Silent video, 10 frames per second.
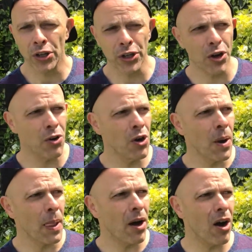you know,
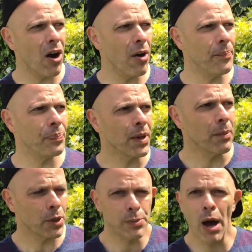um,
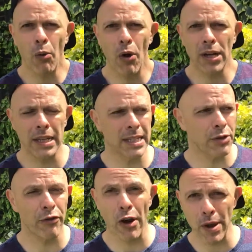because my work
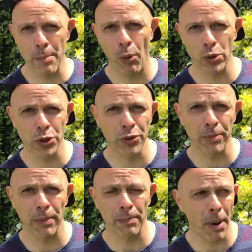is a very important
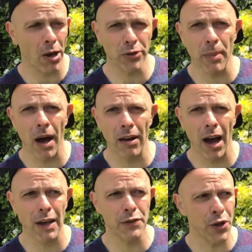part of my life.